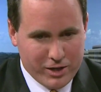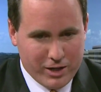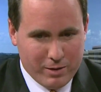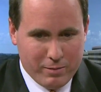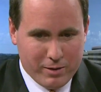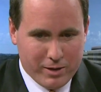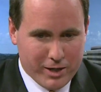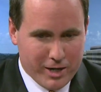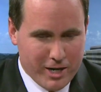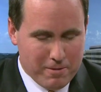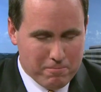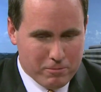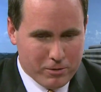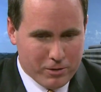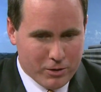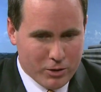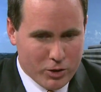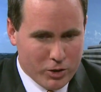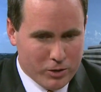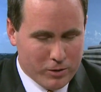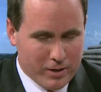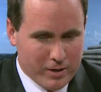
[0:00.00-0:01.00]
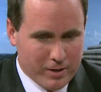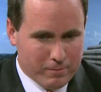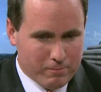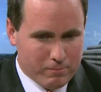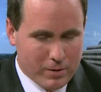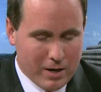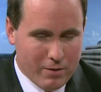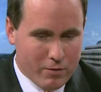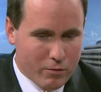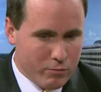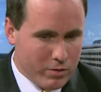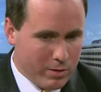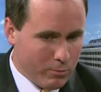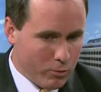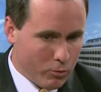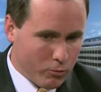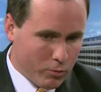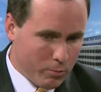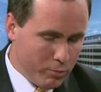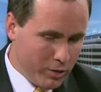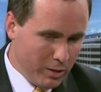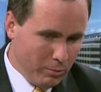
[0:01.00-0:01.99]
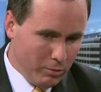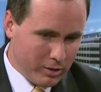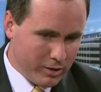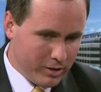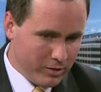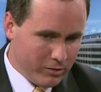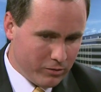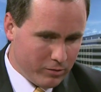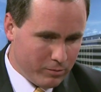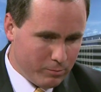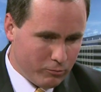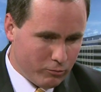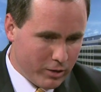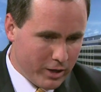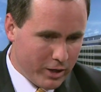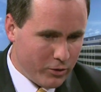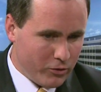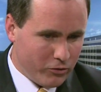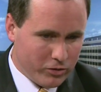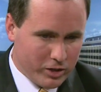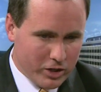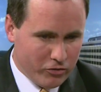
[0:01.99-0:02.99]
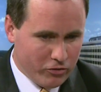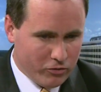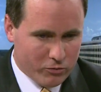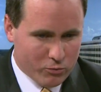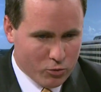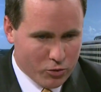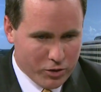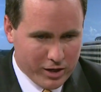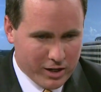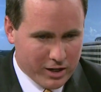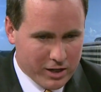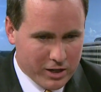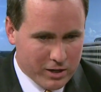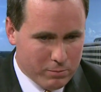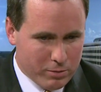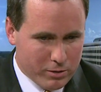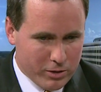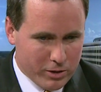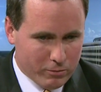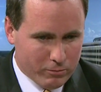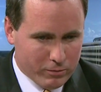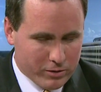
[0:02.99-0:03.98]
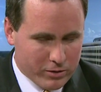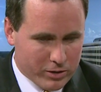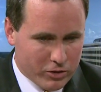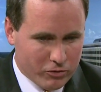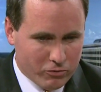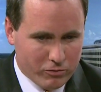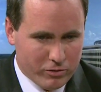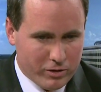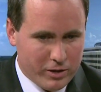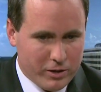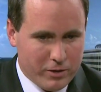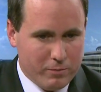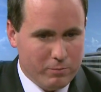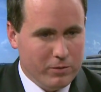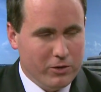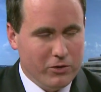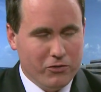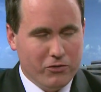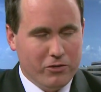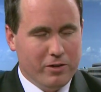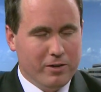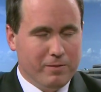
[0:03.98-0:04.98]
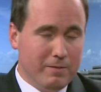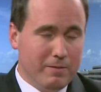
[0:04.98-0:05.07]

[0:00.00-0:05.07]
coming up, you know, I, I, remember Republicans in prior sessions wanting an independent redistricting commission,